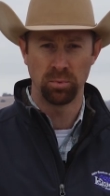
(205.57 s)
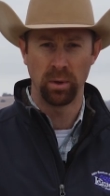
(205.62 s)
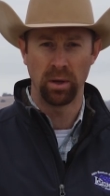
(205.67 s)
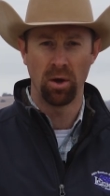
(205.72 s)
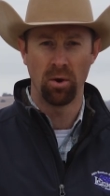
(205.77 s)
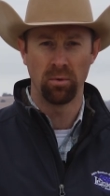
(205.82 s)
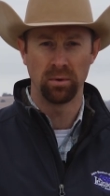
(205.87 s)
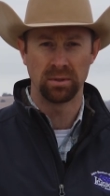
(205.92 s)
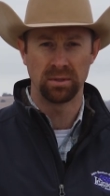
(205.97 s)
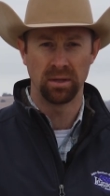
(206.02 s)
we
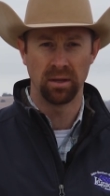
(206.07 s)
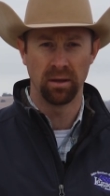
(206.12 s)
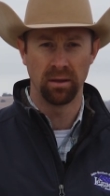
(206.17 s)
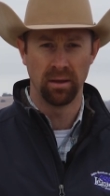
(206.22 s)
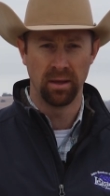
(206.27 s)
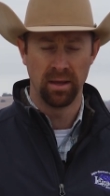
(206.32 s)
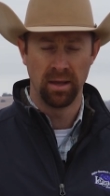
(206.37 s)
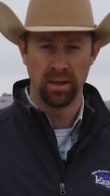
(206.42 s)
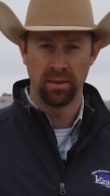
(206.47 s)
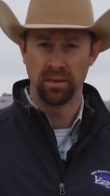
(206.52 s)
go into
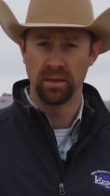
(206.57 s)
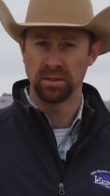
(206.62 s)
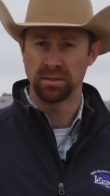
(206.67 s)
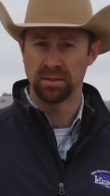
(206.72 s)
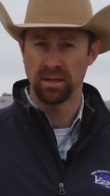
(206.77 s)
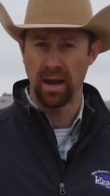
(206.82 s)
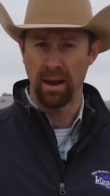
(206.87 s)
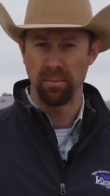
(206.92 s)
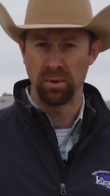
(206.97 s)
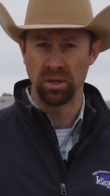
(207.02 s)
this
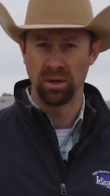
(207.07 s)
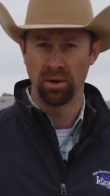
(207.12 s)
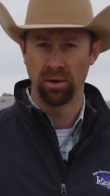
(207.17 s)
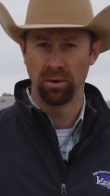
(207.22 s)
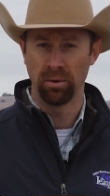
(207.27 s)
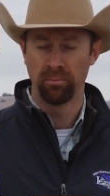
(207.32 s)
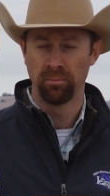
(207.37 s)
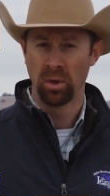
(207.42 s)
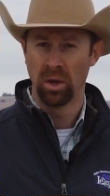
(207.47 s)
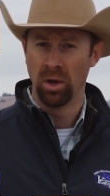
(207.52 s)
time of
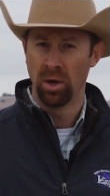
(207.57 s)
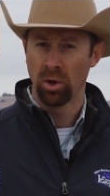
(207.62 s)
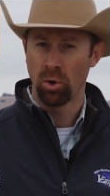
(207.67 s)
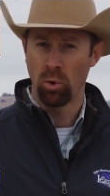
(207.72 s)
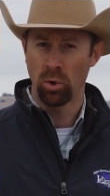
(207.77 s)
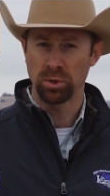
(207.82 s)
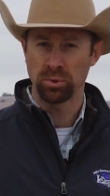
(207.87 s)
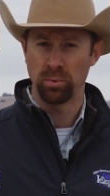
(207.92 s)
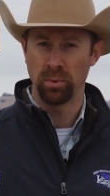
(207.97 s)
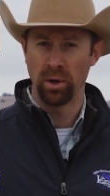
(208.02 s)
year, of
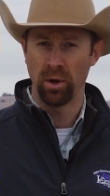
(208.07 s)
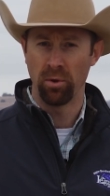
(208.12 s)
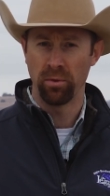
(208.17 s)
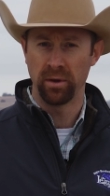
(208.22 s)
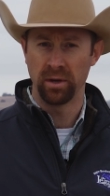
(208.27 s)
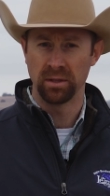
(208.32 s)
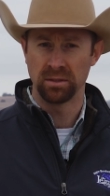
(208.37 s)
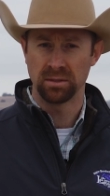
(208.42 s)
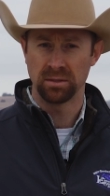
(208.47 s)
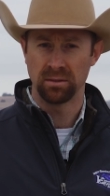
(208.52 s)
course we know
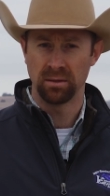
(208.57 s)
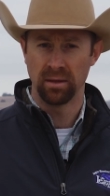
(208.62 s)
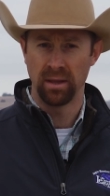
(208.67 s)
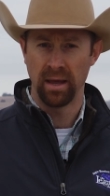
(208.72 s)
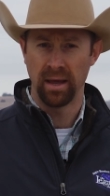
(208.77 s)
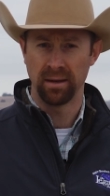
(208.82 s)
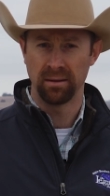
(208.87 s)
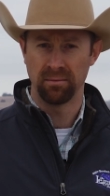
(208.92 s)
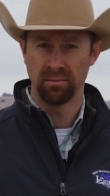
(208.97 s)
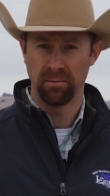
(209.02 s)
that it's
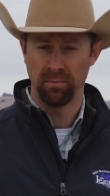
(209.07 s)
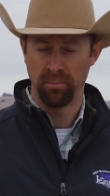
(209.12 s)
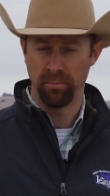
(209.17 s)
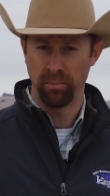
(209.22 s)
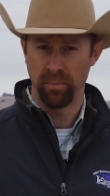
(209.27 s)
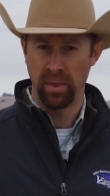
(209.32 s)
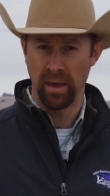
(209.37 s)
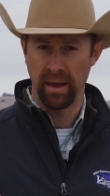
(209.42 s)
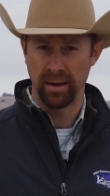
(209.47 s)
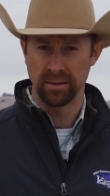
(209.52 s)
that,
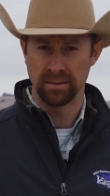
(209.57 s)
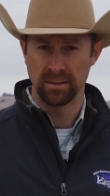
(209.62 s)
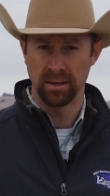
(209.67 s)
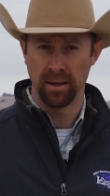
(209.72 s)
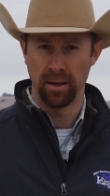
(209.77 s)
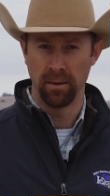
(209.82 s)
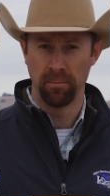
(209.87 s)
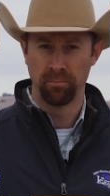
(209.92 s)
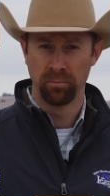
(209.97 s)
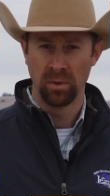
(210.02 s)
that
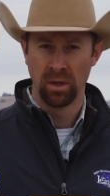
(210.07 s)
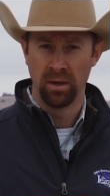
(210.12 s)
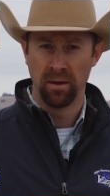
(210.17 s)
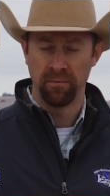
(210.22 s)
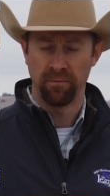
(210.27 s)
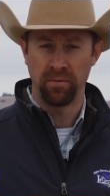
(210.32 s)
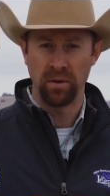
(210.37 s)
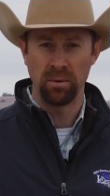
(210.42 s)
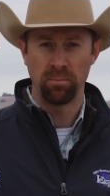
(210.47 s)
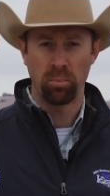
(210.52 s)
uh,
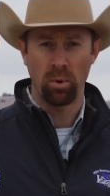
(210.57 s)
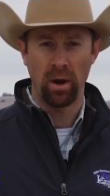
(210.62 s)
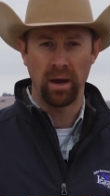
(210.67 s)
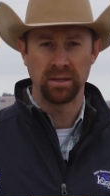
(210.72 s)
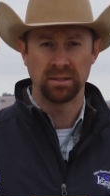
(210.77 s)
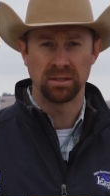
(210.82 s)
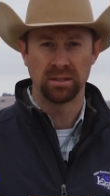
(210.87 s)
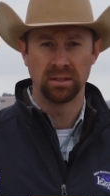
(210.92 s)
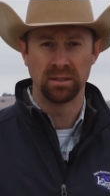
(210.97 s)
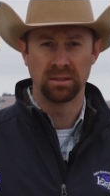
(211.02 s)
feed
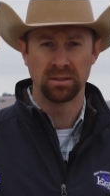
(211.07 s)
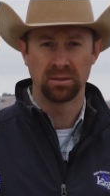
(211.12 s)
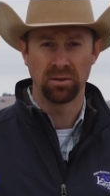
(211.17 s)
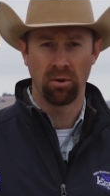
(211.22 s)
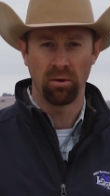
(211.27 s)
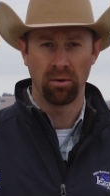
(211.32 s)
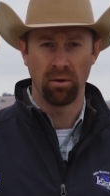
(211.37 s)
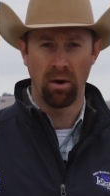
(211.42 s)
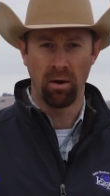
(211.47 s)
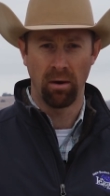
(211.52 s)
prices
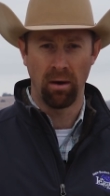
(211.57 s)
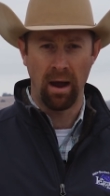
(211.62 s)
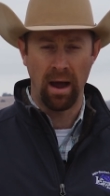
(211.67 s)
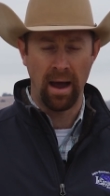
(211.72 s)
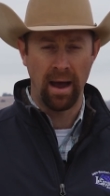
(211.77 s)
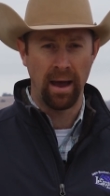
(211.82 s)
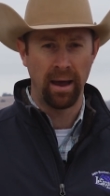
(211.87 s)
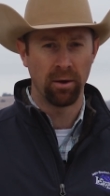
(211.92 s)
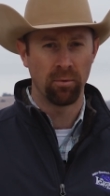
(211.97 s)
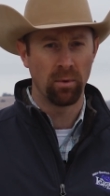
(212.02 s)
are, are
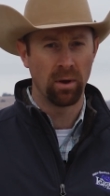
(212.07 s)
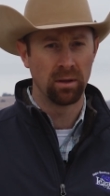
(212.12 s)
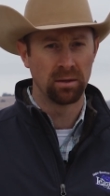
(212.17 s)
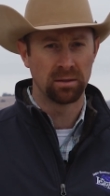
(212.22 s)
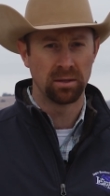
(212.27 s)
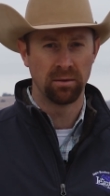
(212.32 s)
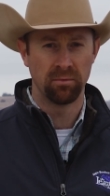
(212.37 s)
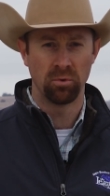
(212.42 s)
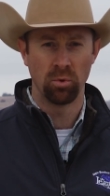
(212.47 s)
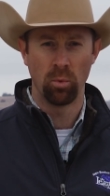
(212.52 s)
high
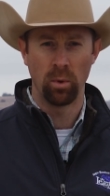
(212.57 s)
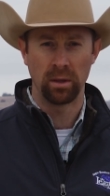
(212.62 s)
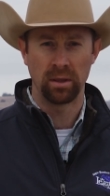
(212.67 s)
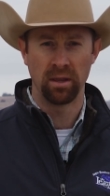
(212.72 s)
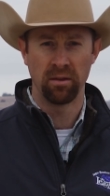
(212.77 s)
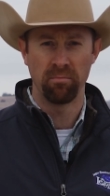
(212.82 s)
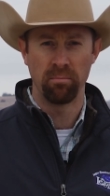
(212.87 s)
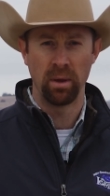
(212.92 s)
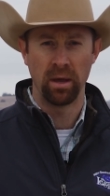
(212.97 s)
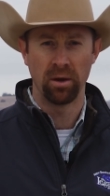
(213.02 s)
relative to what
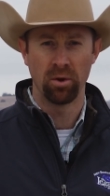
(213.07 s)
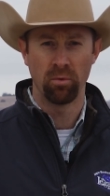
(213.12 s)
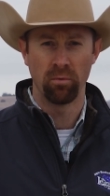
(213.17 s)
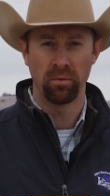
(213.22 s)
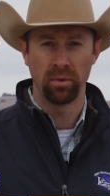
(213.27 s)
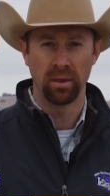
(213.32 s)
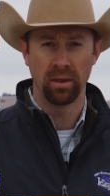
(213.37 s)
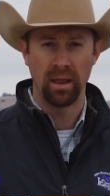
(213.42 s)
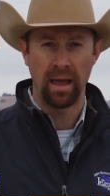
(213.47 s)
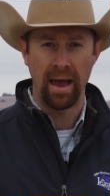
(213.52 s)
they've been
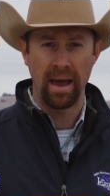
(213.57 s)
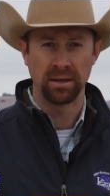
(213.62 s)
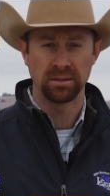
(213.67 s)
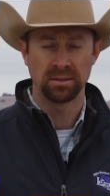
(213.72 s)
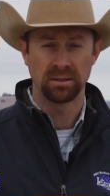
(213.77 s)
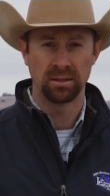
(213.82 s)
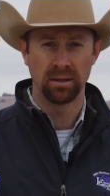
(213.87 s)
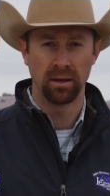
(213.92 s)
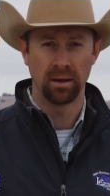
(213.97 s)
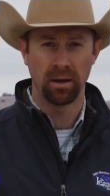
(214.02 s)
over the
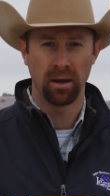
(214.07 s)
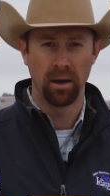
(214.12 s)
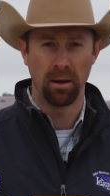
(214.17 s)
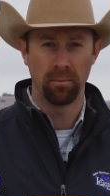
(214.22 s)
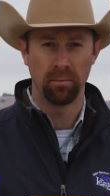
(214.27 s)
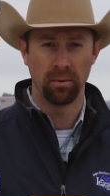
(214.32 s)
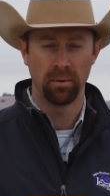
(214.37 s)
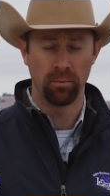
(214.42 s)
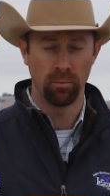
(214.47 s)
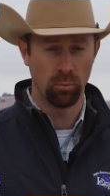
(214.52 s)
last uh,
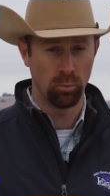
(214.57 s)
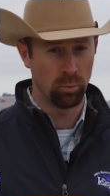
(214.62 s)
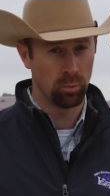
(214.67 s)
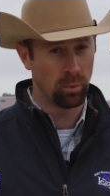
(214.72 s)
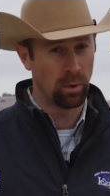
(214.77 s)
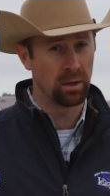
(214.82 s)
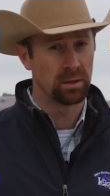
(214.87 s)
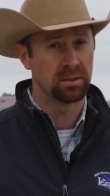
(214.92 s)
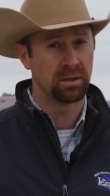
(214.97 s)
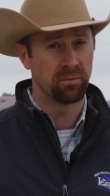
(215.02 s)

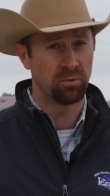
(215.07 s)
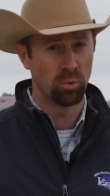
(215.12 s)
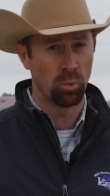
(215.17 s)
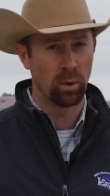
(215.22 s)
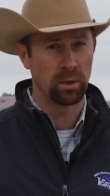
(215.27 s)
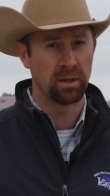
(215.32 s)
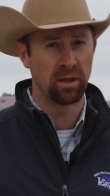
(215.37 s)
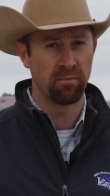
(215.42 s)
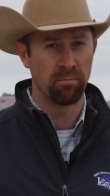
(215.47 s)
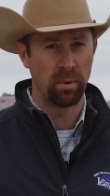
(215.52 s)
relative to
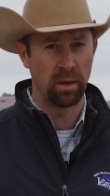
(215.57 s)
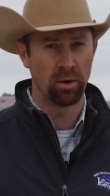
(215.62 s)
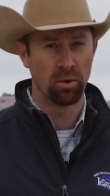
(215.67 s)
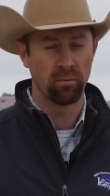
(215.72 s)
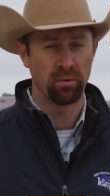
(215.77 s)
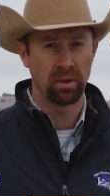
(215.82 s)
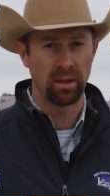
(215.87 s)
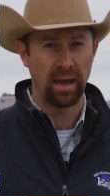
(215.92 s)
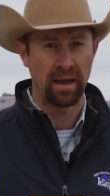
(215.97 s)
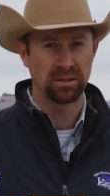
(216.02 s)
what they've been
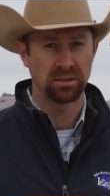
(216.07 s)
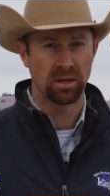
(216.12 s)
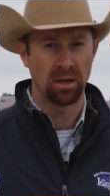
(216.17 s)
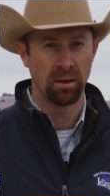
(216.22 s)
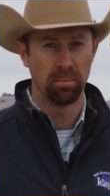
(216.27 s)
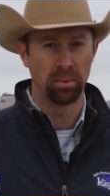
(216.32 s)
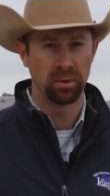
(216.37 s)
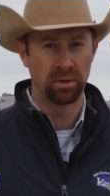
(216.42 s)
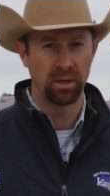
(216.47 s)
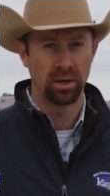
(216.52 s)
over the last
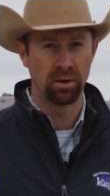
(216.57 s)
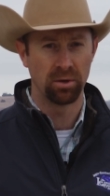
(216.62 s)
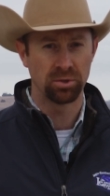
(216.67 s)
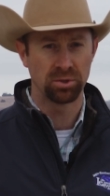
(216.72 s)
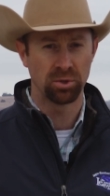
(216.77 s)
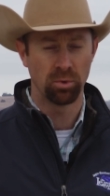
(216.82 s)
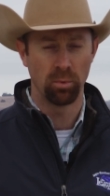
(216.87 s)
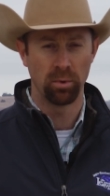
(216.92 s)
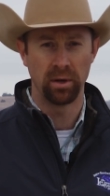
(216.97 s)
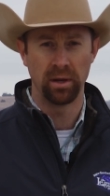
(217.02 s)
couple of years.
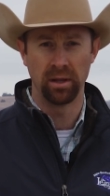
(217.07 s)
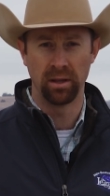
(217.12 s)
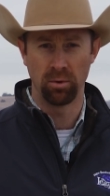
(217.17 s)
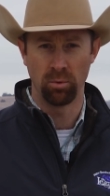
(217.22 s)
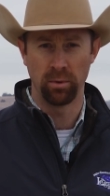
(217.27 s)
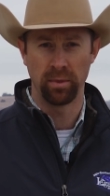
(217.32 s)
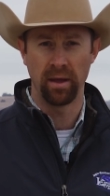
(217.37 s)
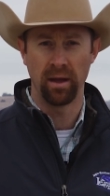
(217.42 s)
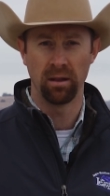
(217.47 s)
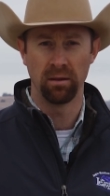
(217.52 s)
So we're dealing
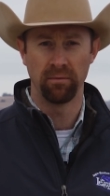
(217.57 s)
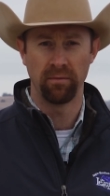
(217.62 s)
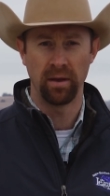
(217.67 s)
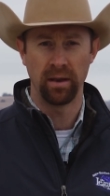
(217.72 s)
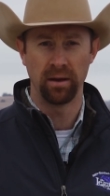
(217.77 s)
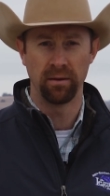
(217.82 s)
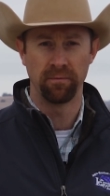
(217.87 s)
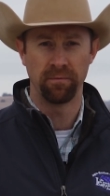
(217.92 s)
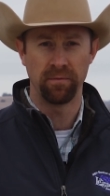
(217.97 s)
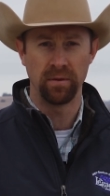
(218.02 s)
with
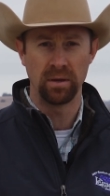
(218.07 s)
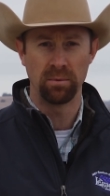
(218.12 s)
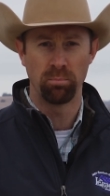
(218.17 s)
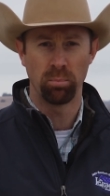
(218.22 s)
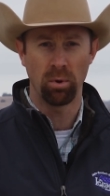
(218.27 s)
elevated feed